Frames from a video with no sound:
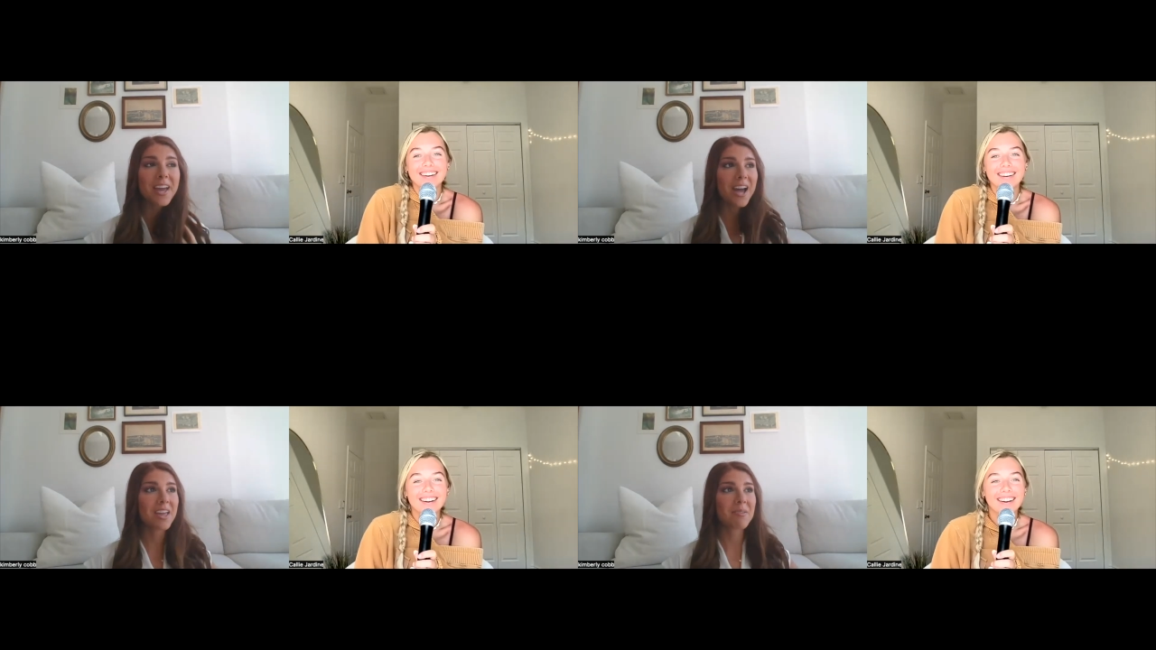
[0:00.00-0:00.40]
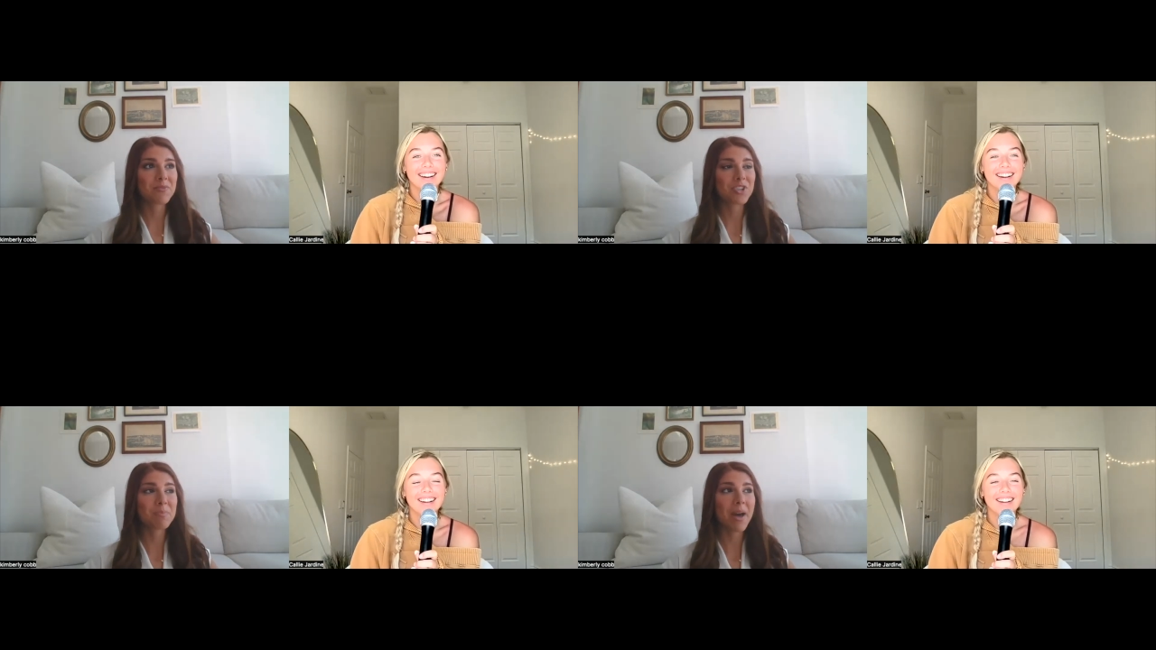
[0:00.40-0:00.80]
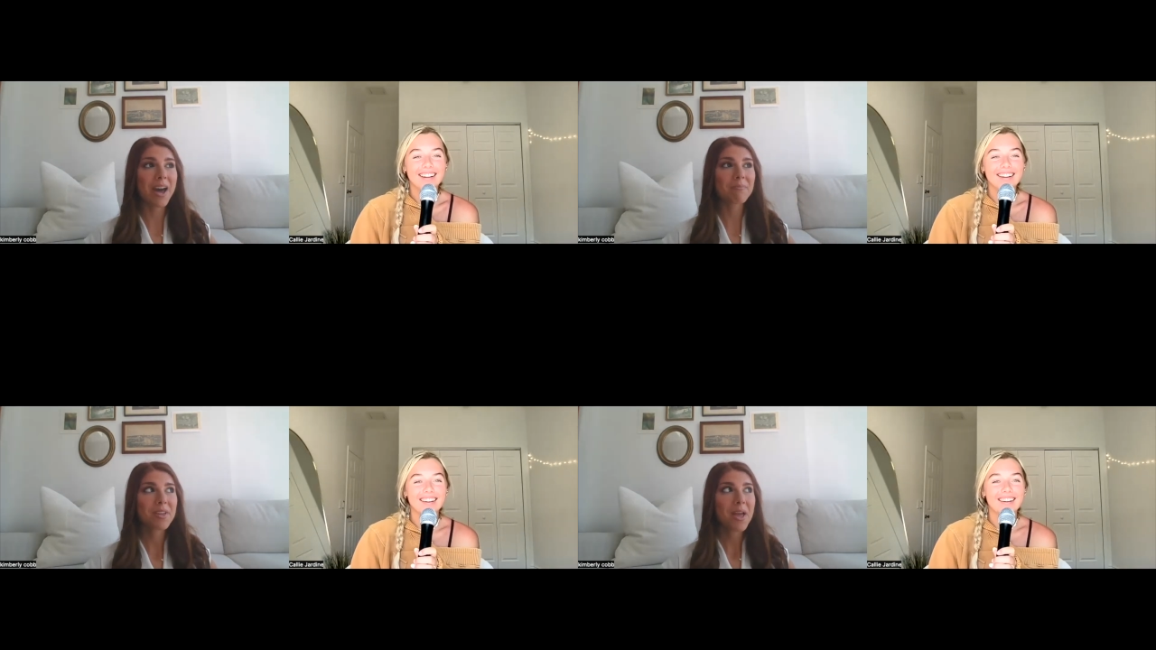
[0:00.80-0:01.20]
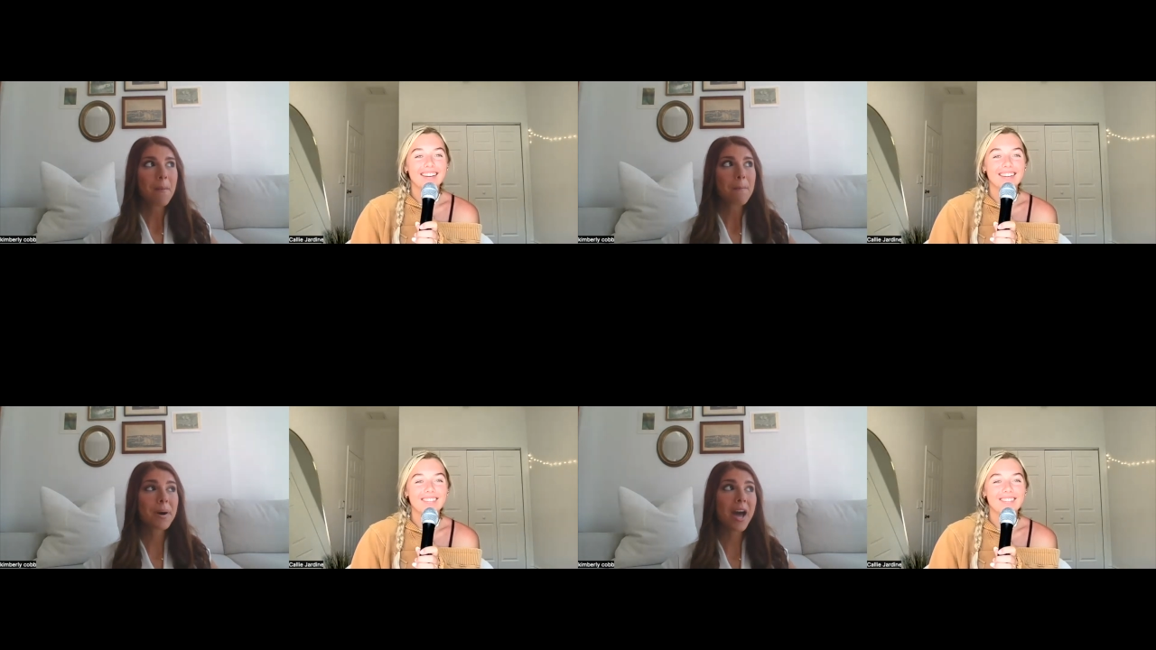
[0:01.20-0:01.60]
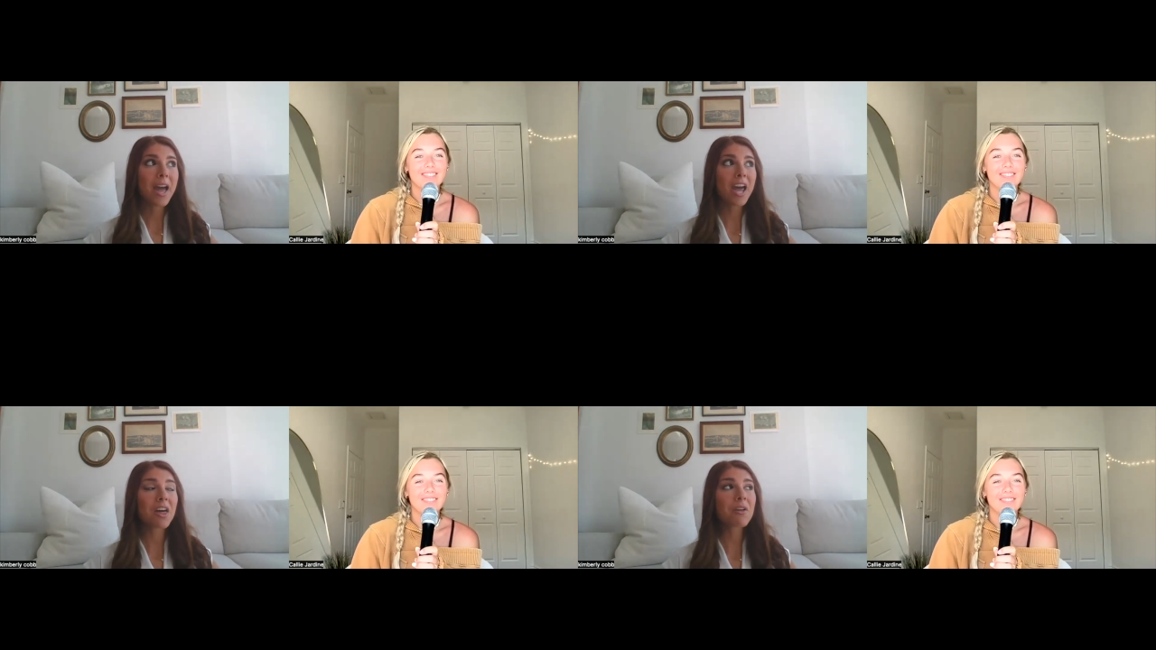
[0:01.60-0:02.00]
Speaker 1: yeah, just bad. But
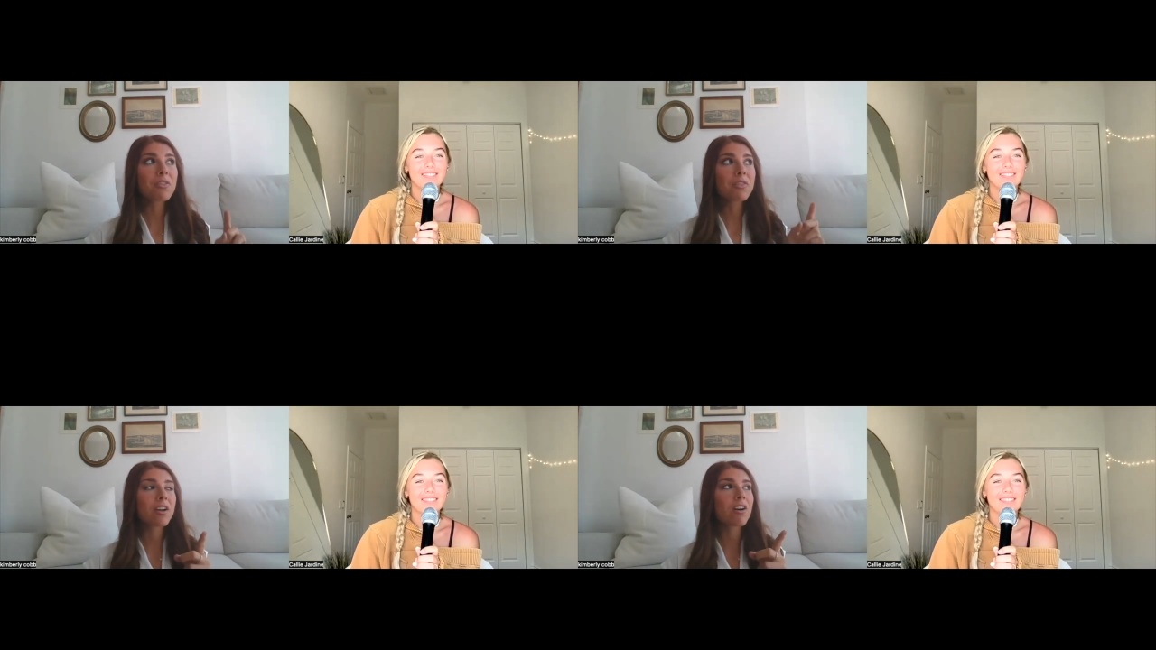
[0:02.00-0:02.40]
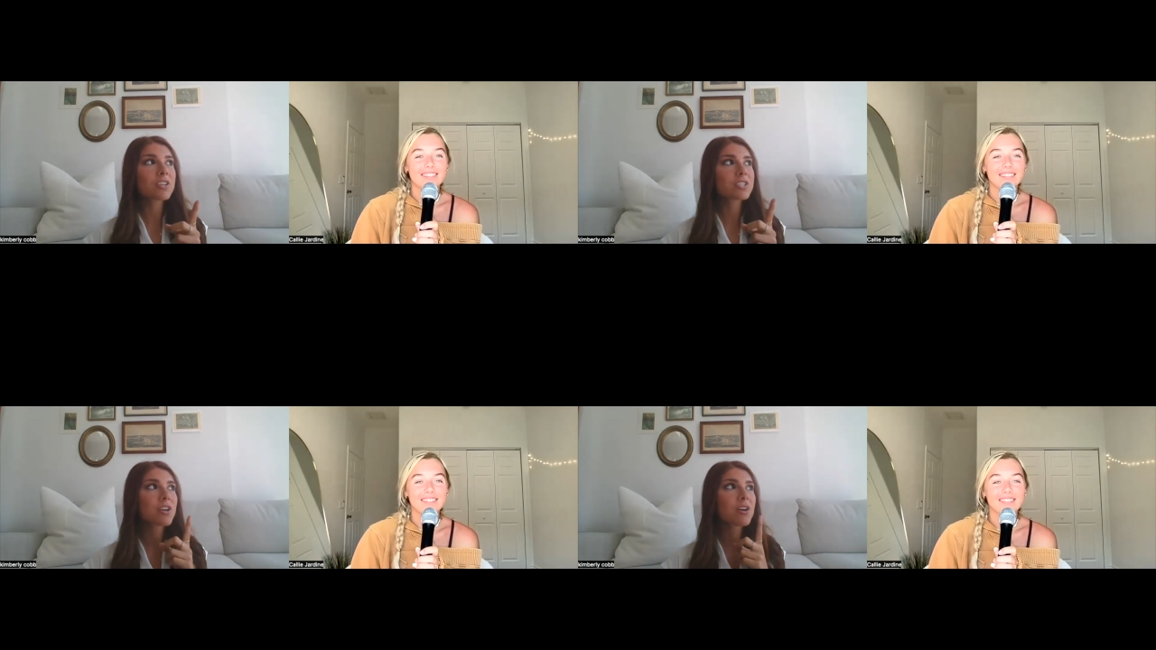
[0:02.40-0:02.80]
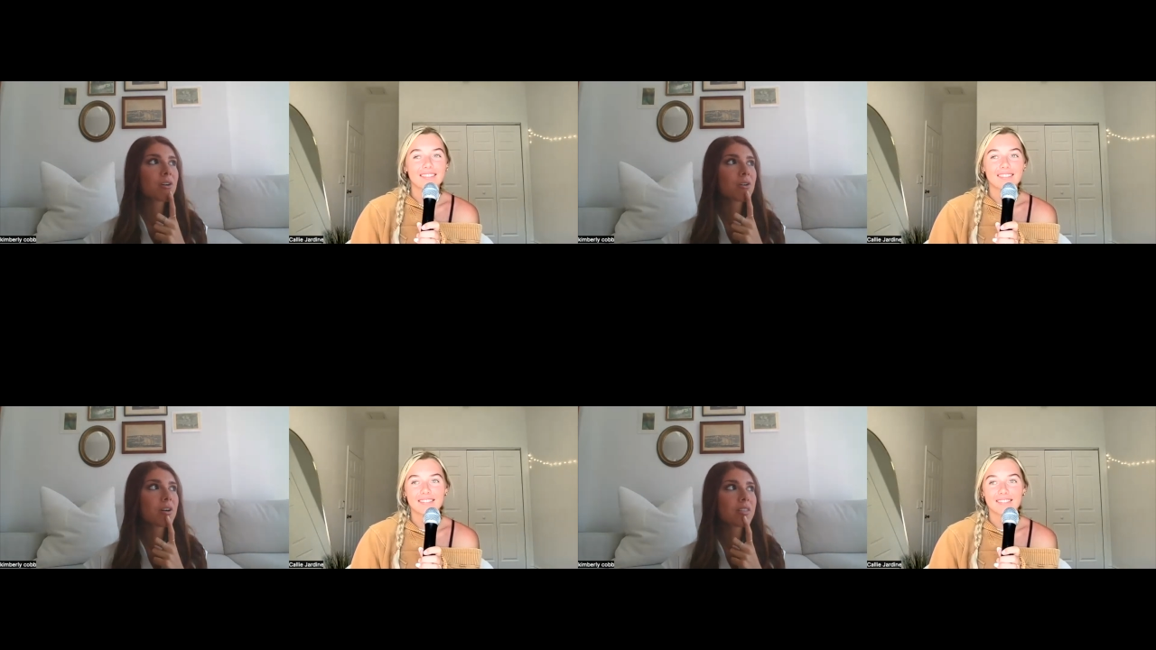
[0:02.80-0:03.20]
another thing also